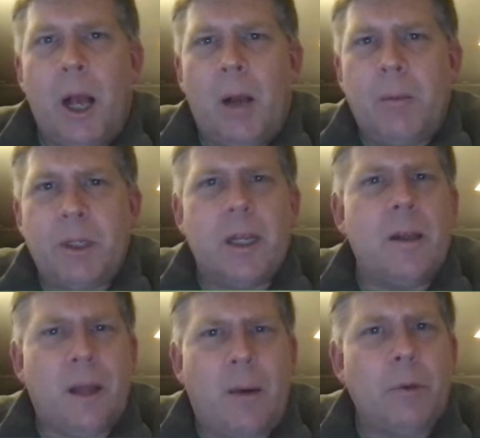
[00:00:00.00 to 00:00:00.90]
because
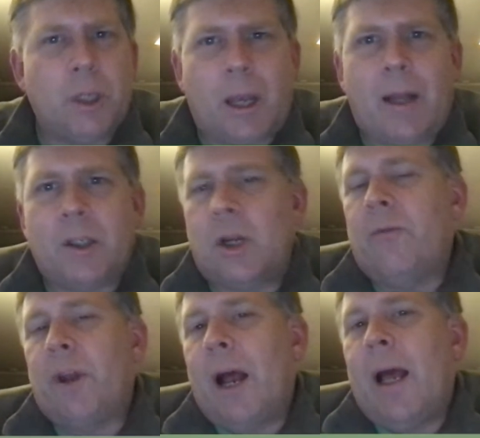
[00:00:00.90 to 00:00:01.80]
that was the kind of
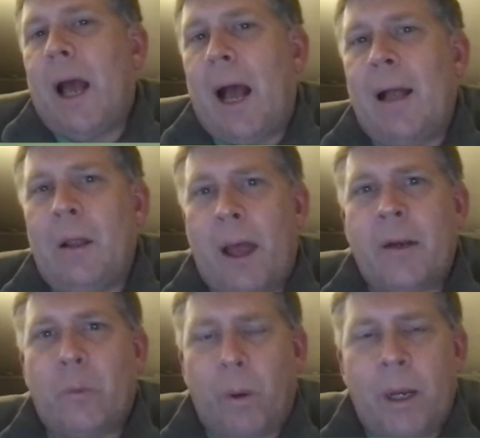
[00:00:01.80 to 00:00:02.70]
stuff that I
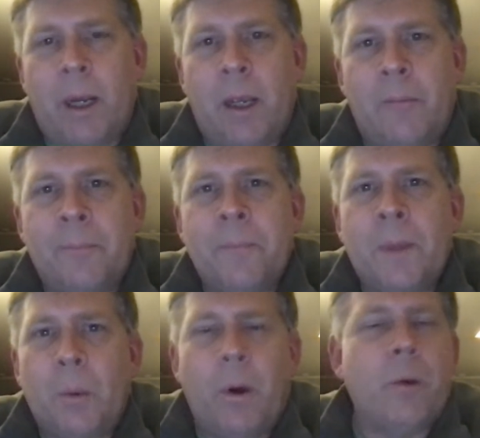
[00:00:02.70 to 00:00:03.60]
liked reading,
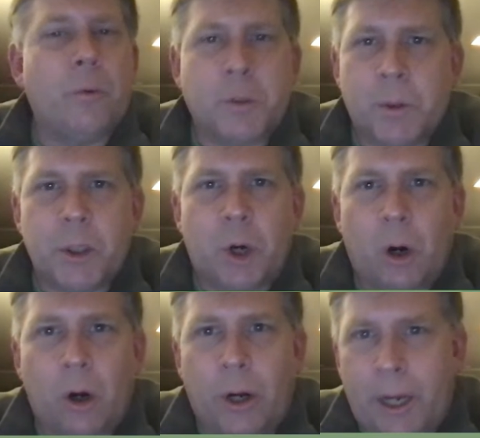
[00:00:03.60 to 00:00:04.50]
whether it was
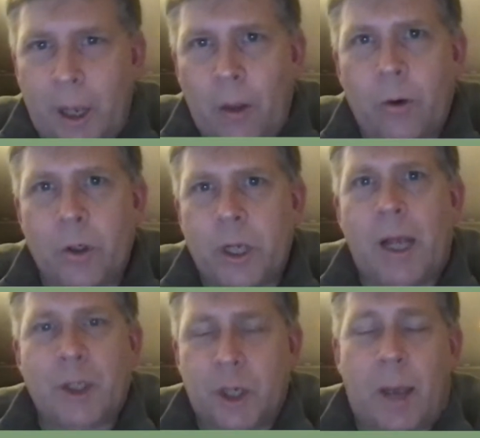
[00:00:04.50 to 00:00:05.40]
Mystara or any others.
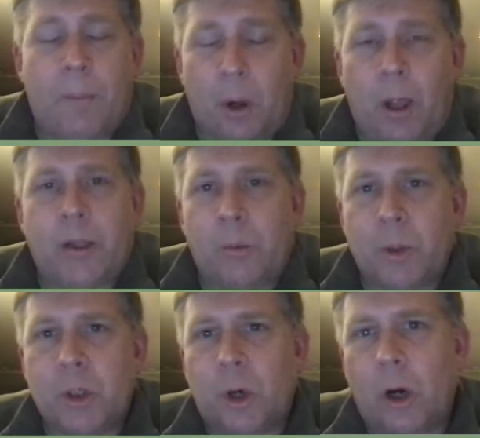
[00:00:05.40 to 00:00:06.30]
I just happen to like the
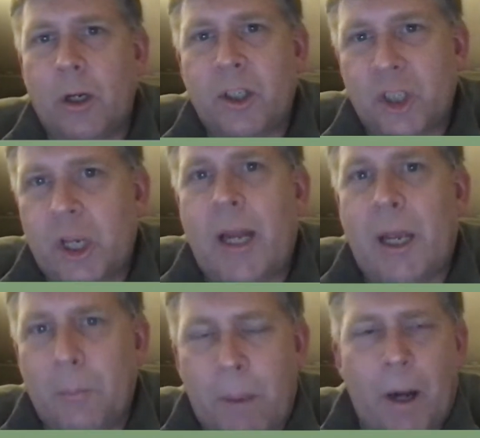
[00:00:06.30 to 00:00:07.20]
Mystara
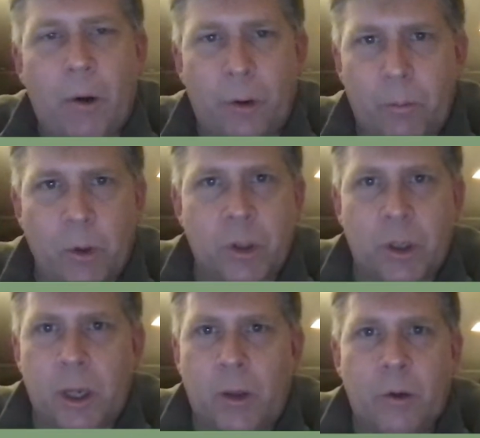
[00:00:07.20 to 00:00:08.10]
setting better than most of
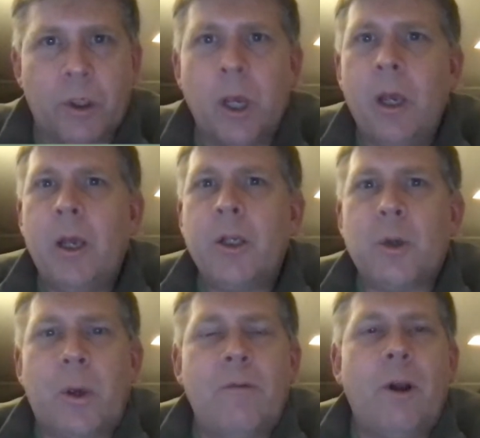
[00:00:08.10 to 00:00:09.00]
the others.
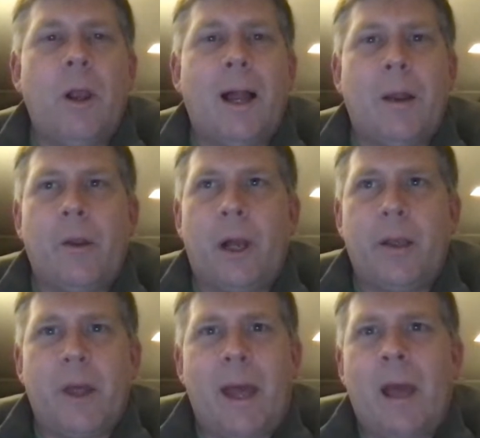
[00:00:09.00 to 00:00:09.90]
So even a lot of like
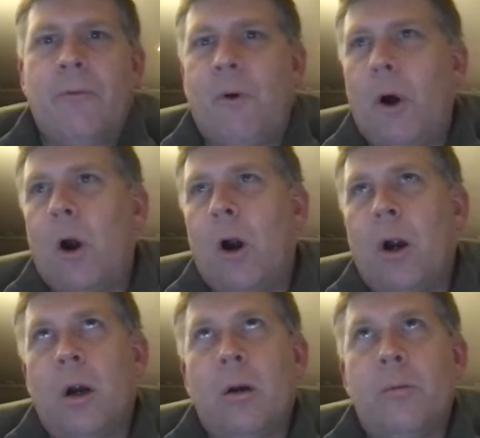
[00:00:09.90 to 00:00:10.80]
the
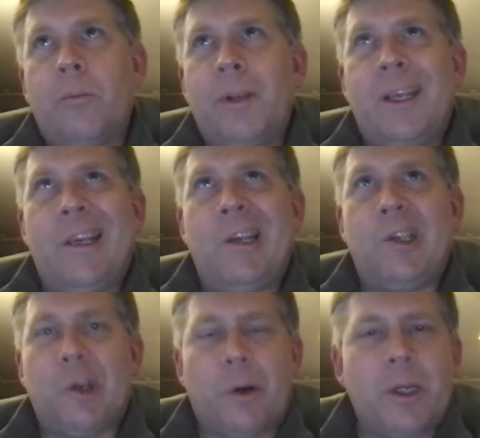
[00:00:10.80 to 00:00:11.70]
FRE
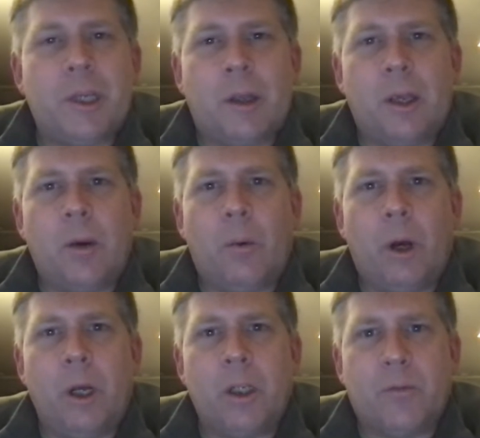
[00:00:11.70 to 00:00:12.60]
series, I think it
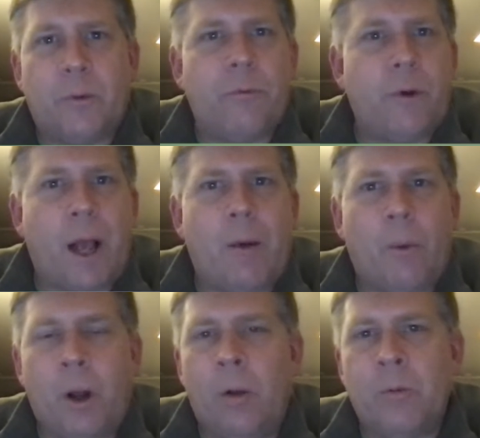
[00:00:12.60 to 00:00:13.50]
was, for the Forgotten
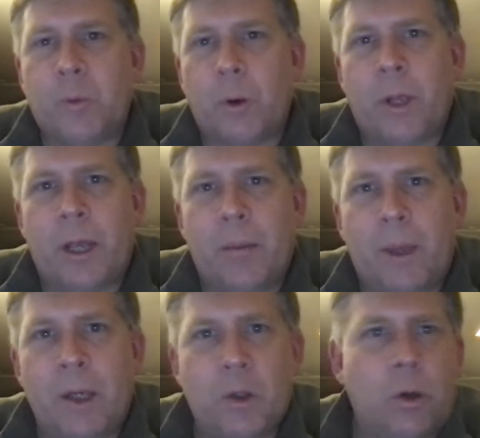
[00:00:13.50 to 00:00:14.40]
Realms, where
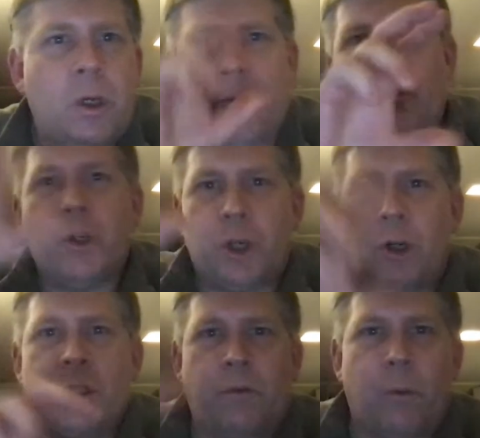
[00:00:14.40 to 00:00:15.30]
they took different chunks of the